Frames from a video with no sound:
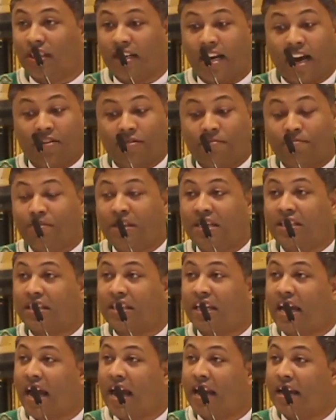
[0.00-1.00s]
And I repeat
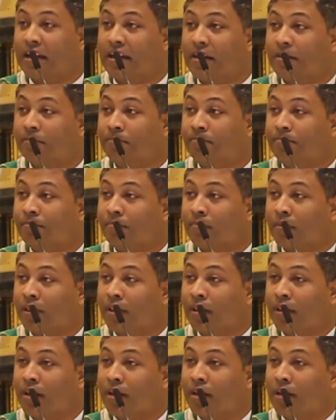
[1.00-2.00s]
again,
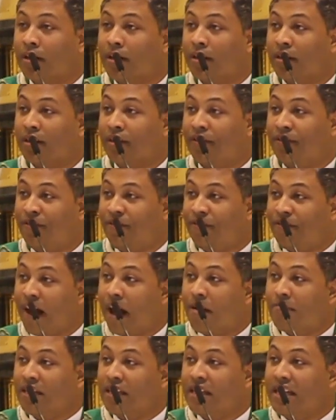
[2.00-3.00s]
the
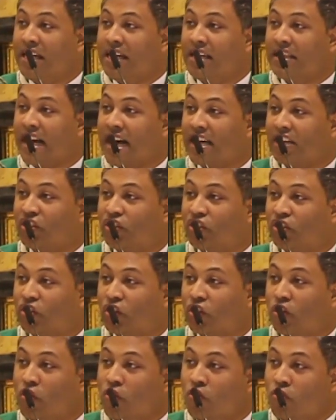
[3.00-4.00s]
family that is
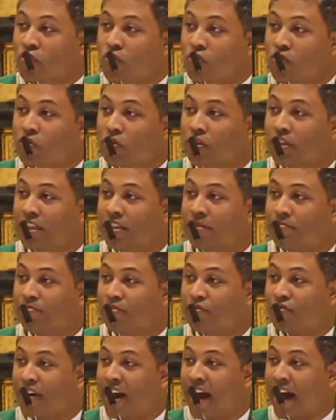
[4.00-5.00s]
schooled in
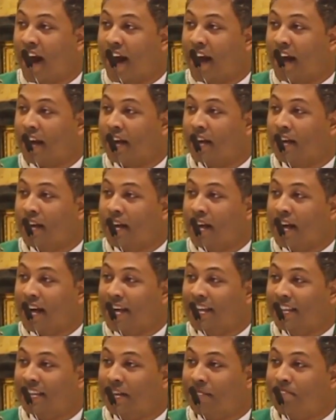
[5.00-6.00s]
prayer
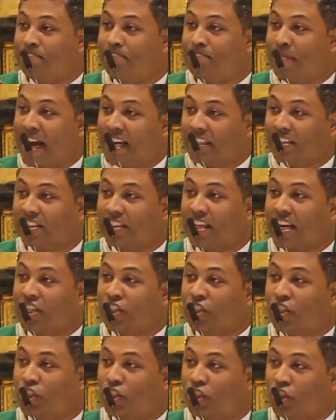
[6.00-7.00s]
is the best
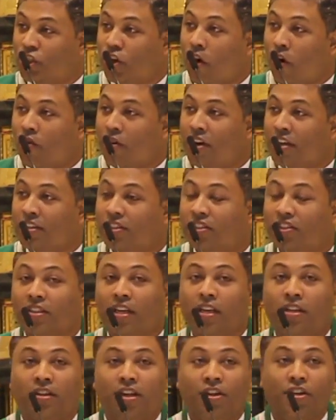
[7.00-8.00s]
insurance
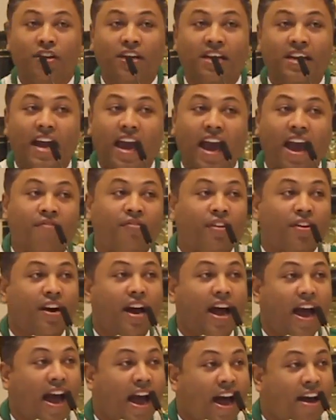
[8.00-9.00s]
that you can ever
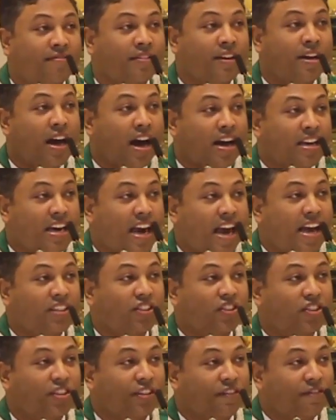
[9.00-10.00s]
have
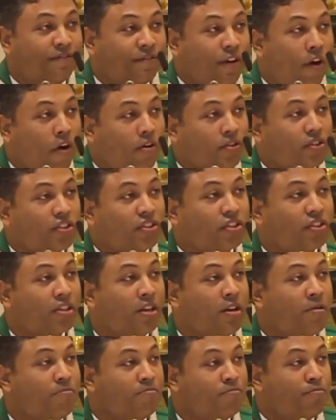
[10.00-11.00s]
against divorce,
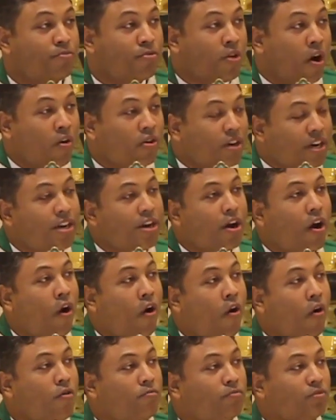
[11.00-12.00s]
broken
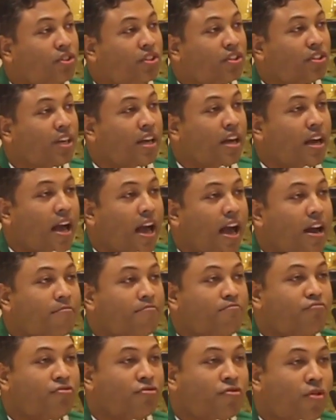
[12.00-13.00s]
homes,
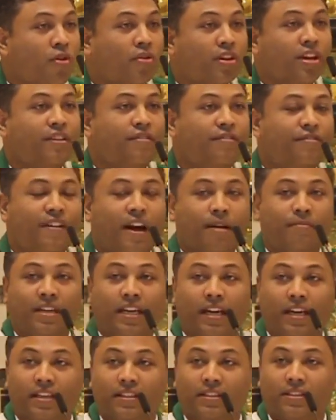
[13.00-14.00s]
and broken
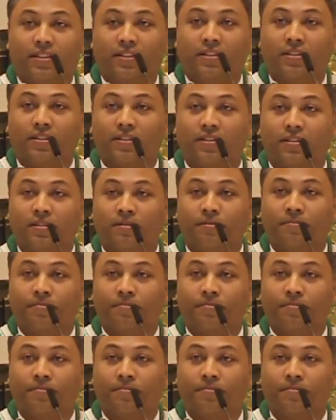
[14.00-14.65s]
families.